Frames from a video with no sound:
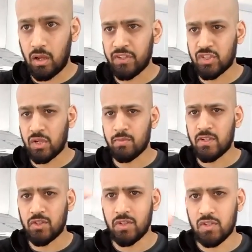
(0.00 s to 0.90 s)
think Shams
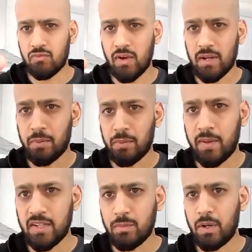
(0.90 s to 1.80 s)
mentioned this, red and blue
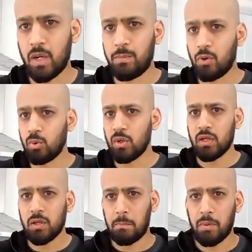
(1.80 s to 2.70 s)
makes you purple,
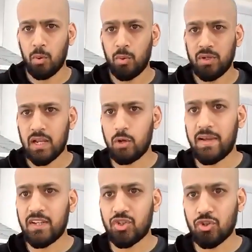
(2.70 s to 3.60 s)
blue and yellow
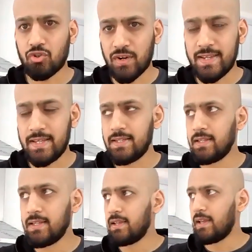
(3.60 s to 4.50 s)
makes you green,
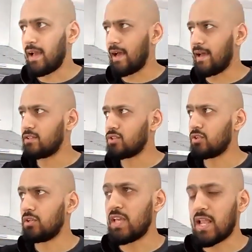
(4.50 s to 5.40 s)
and
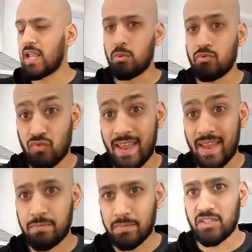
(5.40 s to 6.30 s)
yellow and red
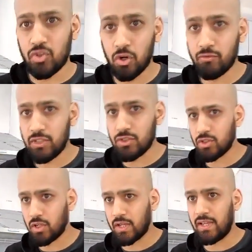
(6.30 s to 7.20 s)
makes you orange,
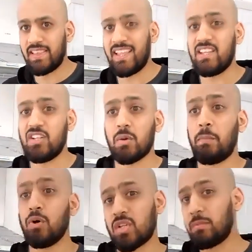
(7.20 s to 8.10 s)
okay? And then you can put some of